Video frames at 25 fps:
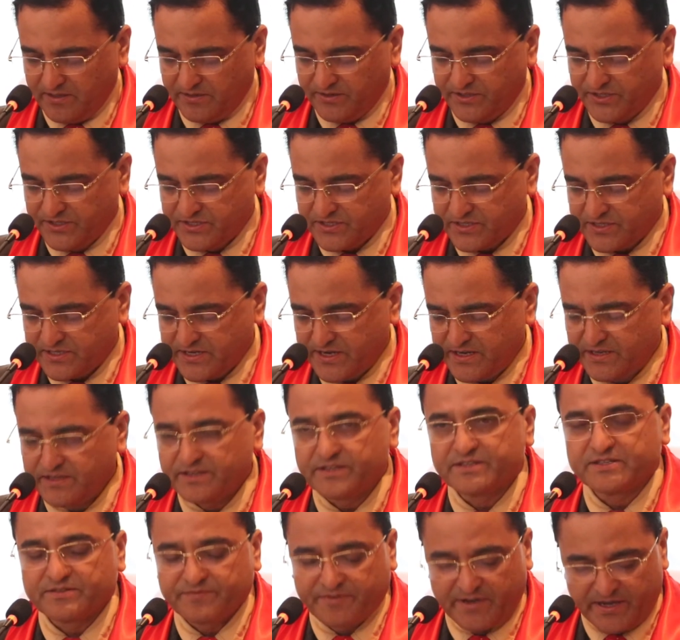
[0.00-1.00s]
This trend
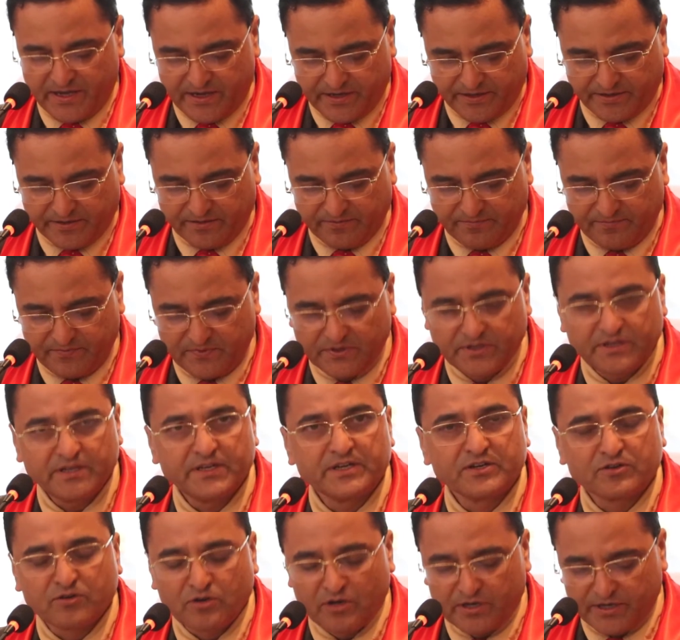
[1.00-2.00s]
is very
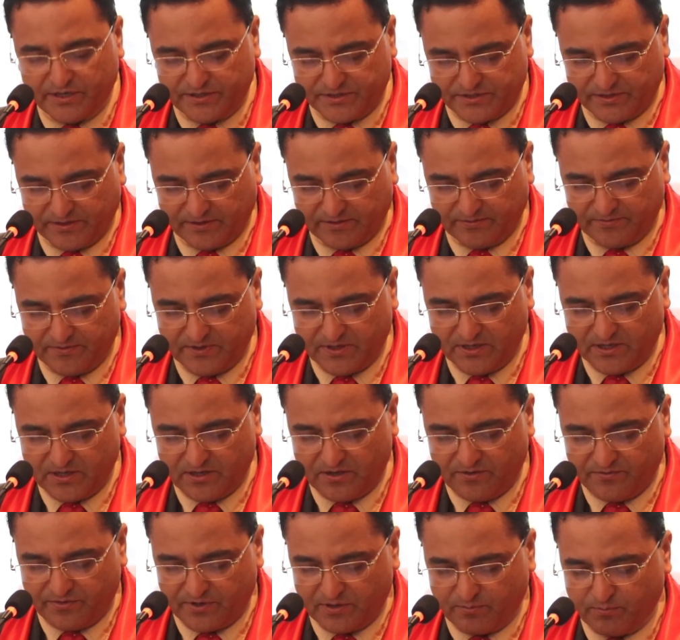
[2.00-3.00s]
encouraging
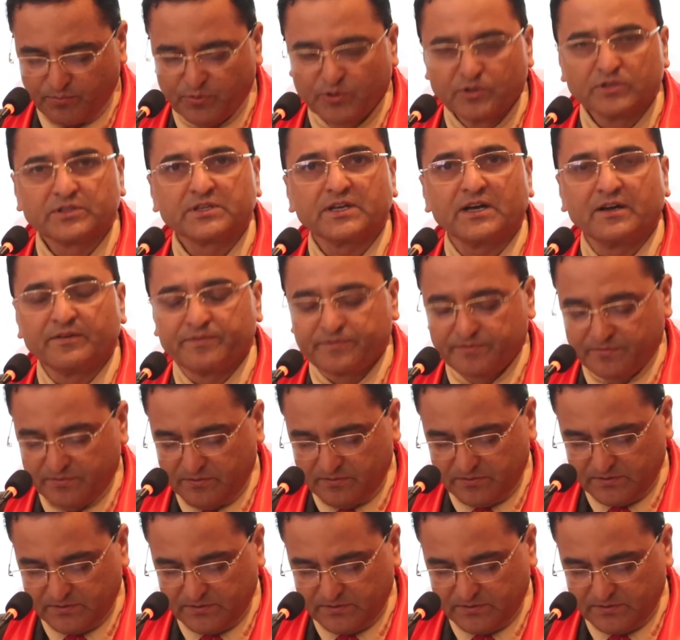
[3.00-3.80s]
for both of